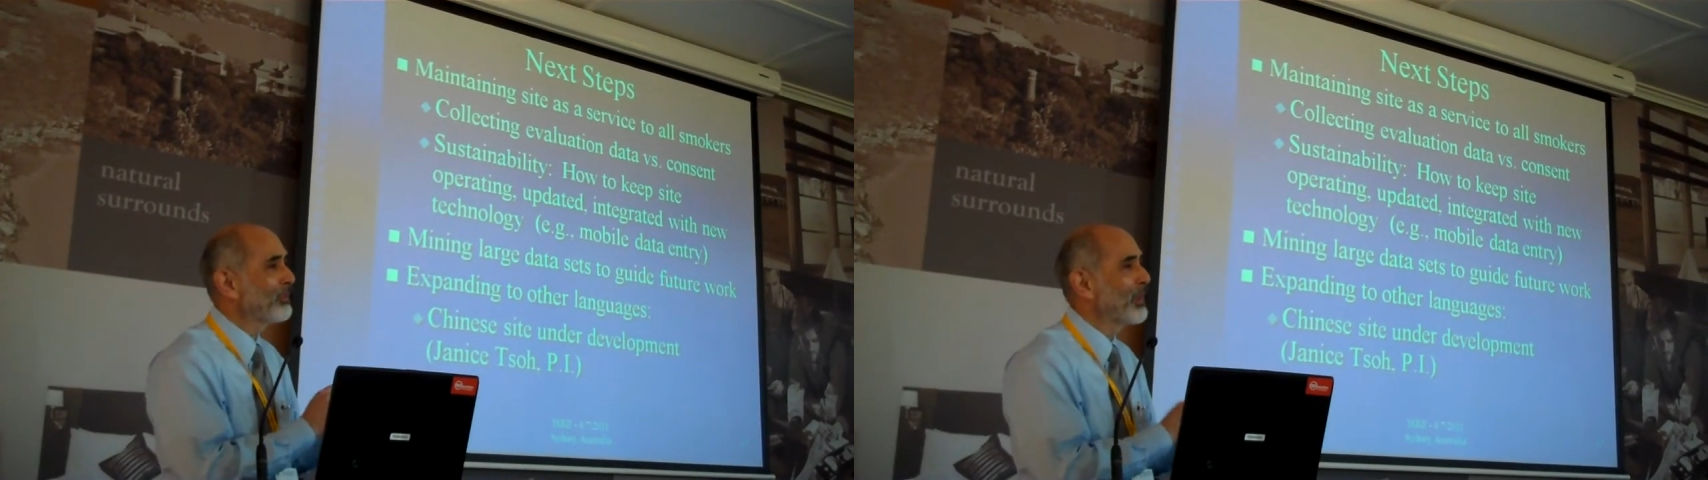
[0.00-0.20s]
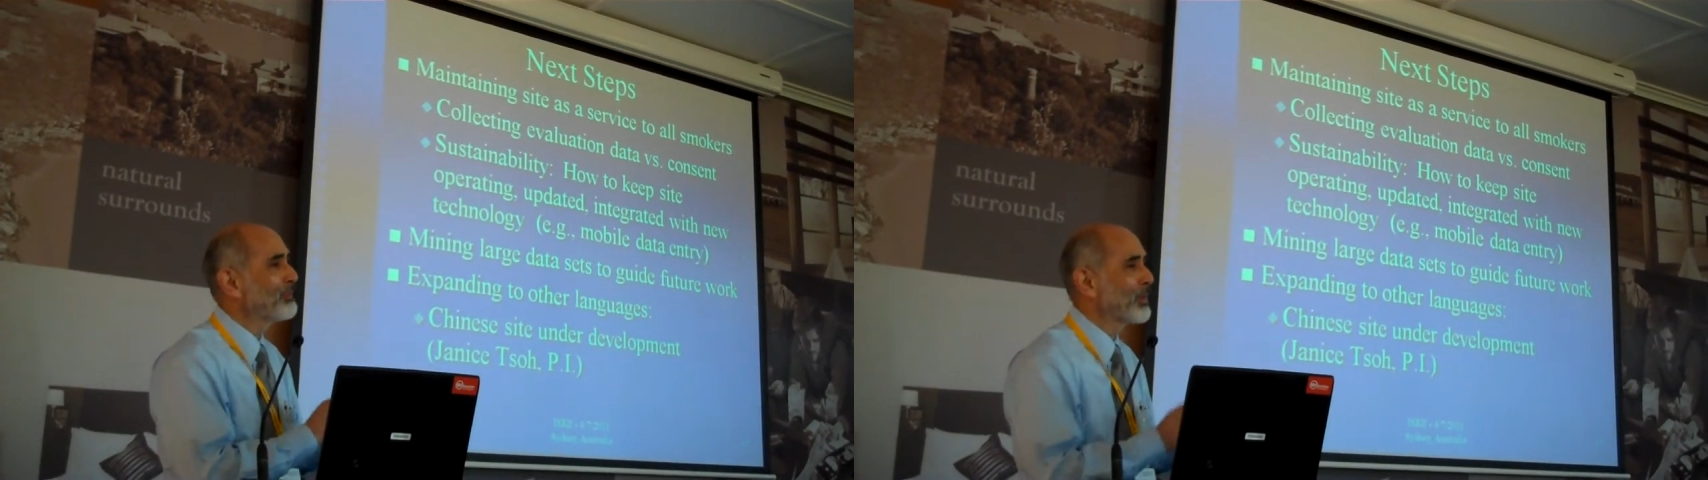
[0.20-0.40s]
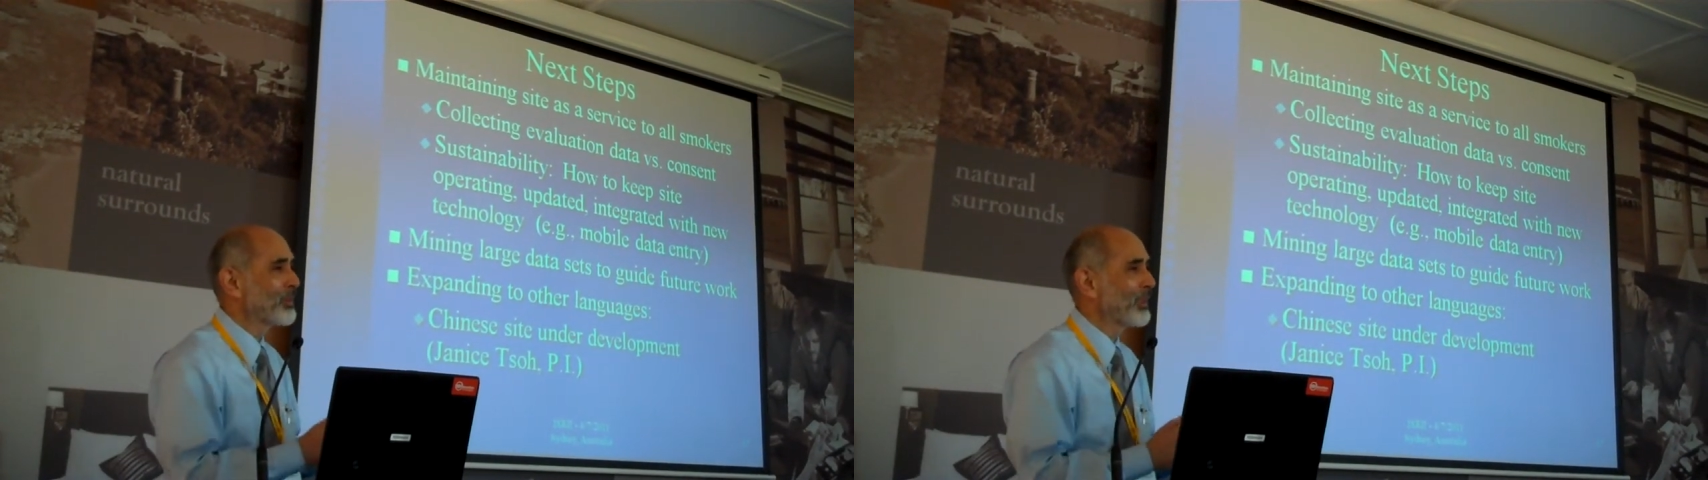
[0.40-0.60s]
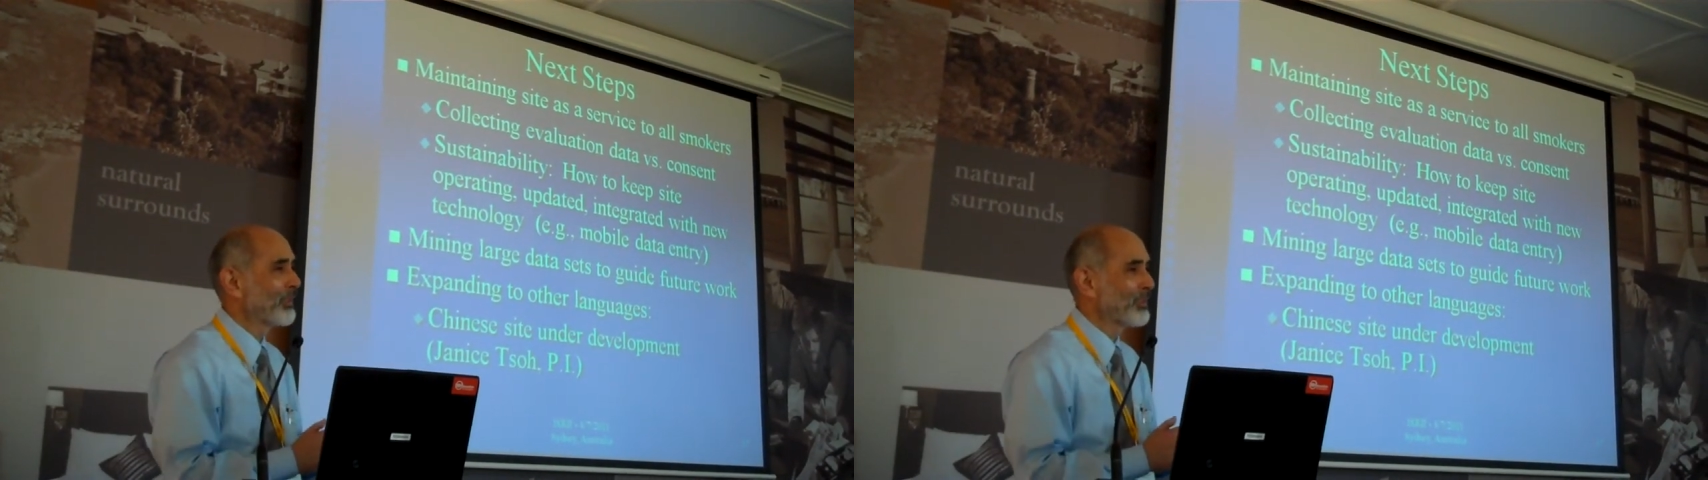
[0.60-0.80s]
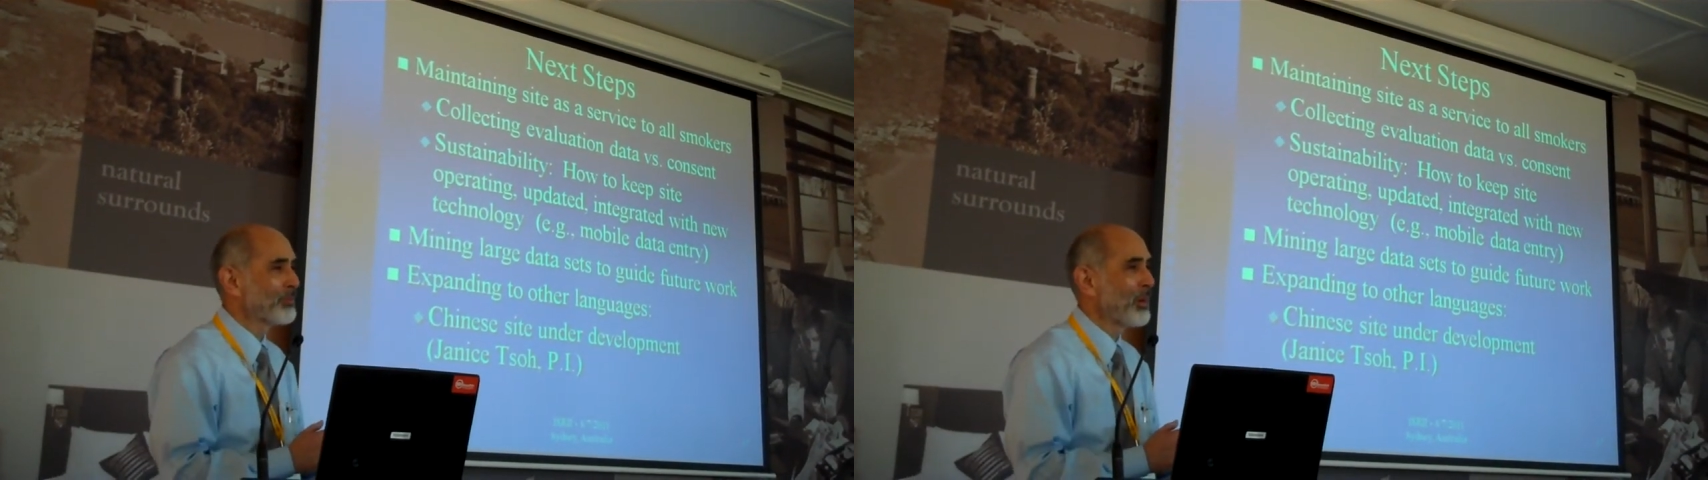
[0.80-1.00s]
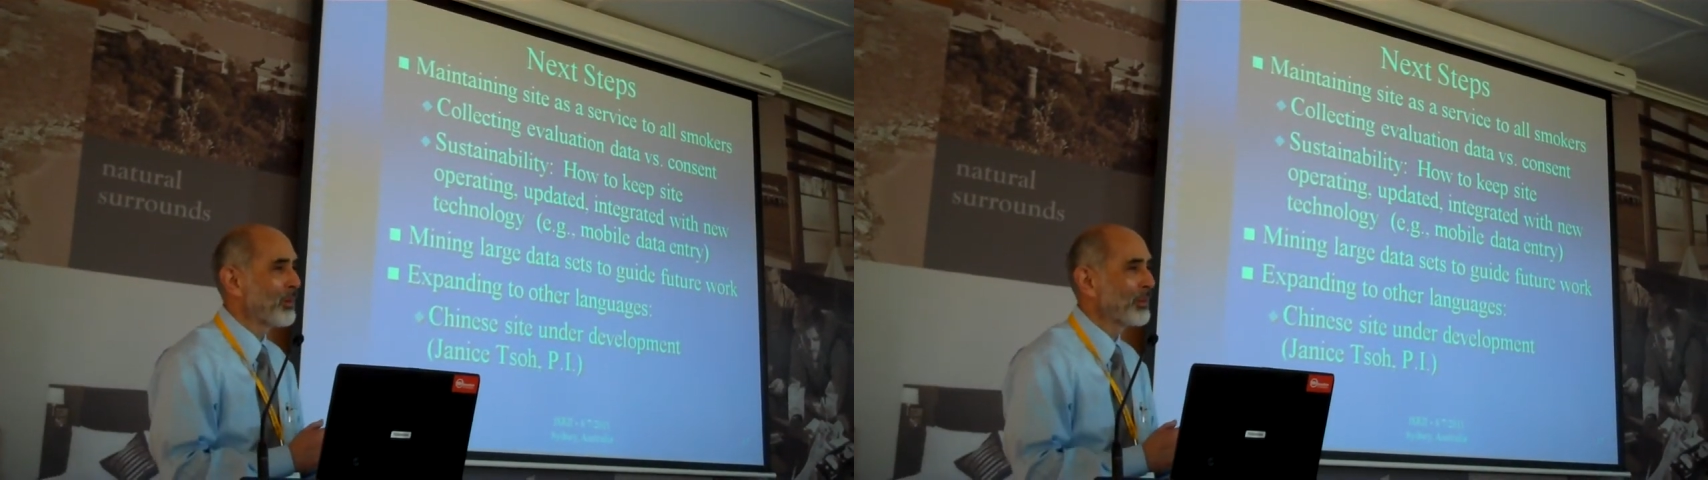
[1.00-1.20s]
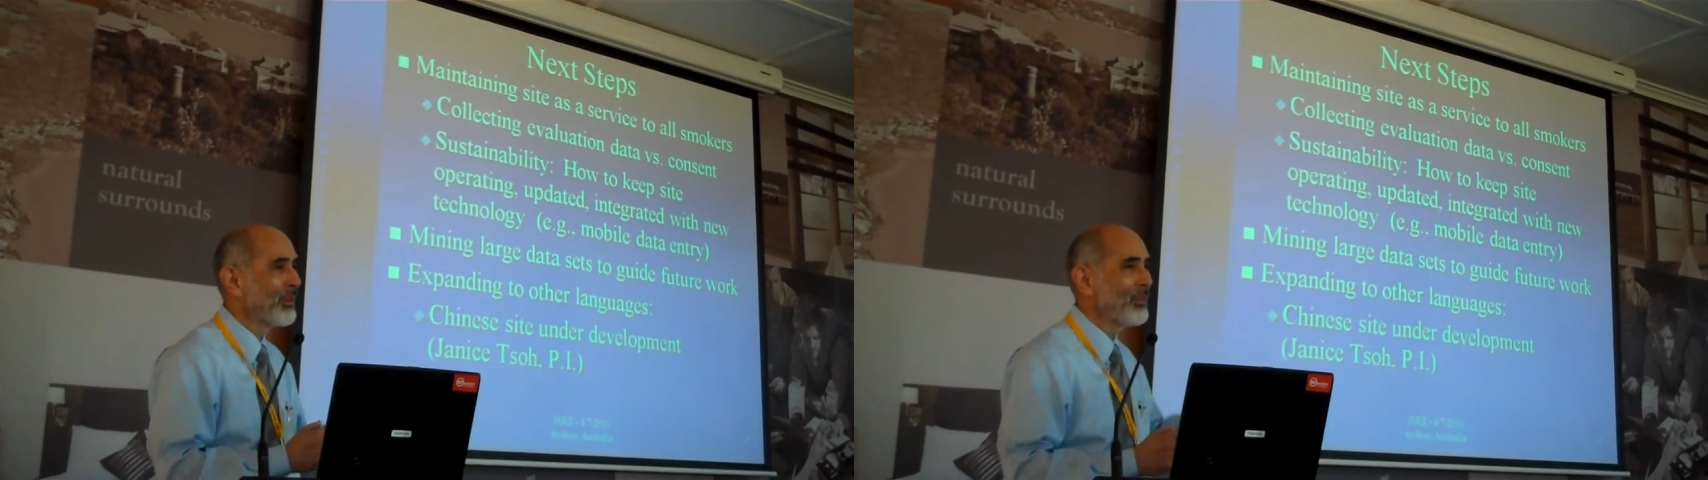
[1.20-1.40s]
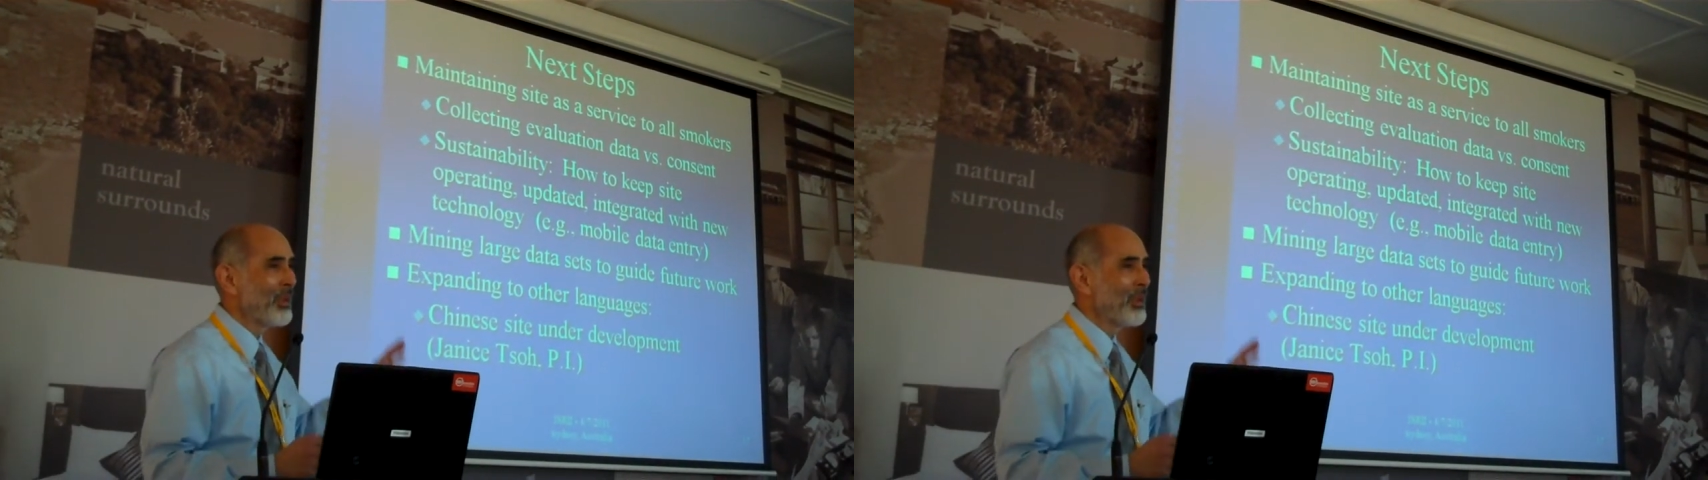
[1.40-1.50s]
of number of cigarettes smoked.